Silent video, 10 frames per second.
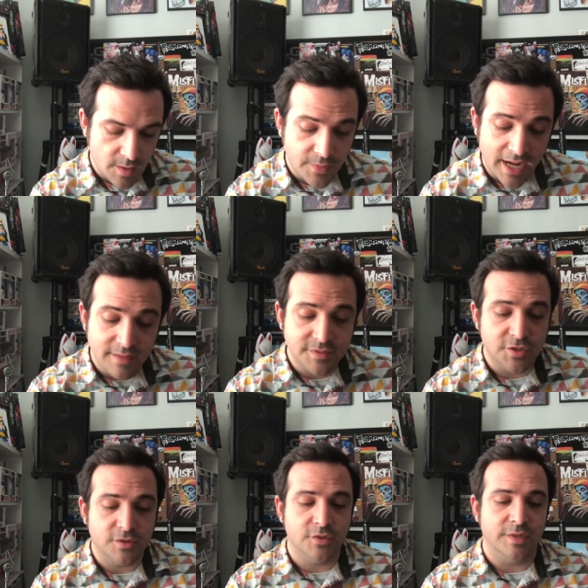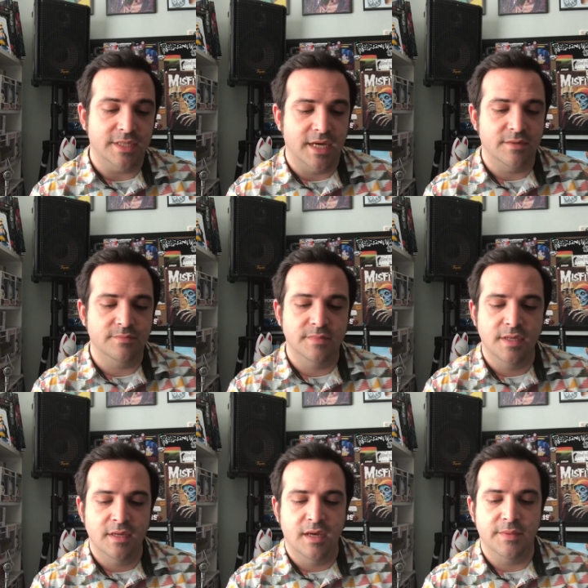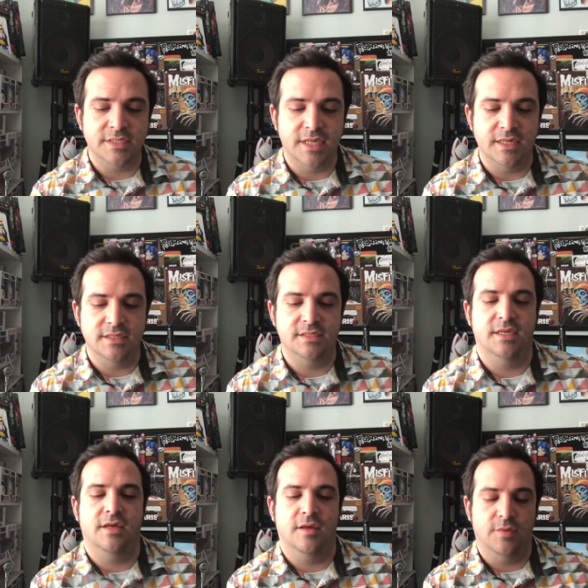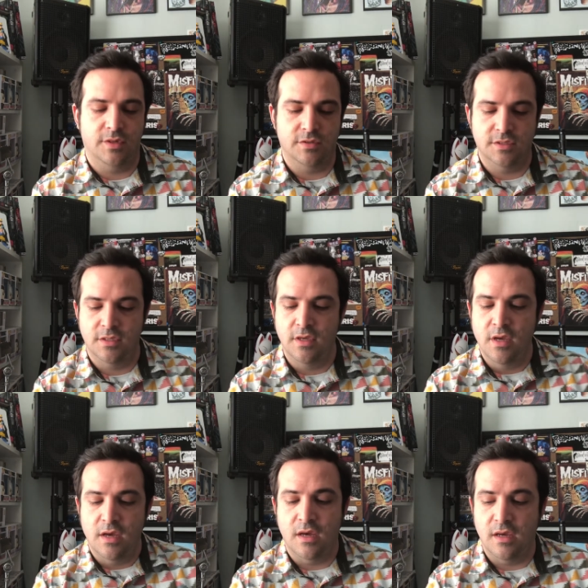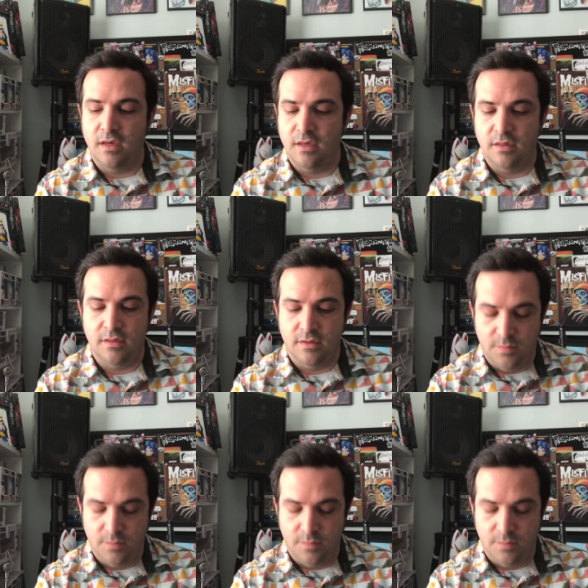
But I am stoked to read that. I'm excited to see how that one goes.